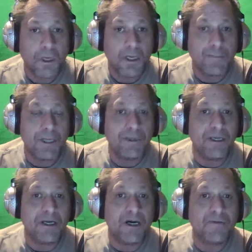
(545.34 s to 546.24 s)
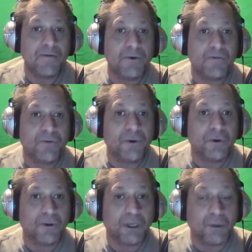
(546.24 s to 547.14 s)
I may be uncomfortable for
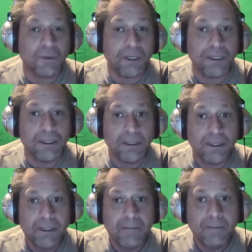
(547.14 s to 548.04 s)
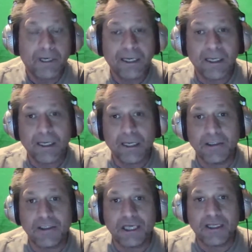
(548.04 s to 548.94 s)
a little bit, but I can
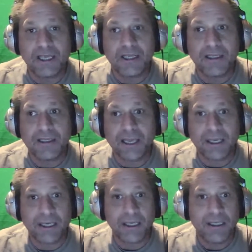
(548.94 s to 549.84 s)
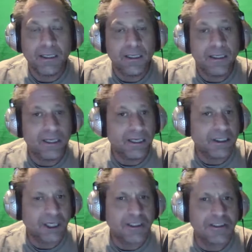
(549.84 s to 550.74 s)
gut check that, can I? Can I
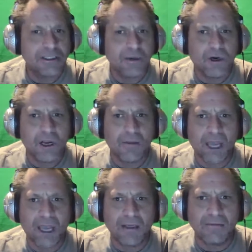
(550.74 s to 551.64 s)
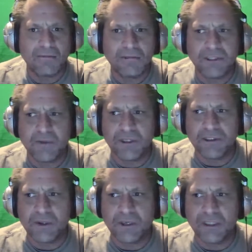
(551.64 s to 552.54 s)
check to see where I'm at? See what's
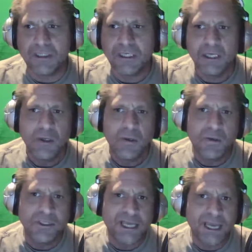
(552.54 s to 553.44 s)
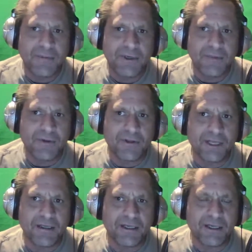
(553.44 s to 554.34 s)
going on? What's happening with
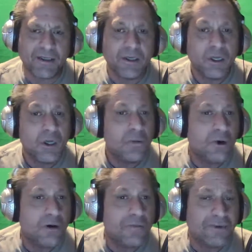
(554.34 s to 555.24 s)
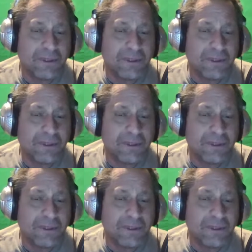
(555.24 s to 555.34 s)
that, Dion? Well,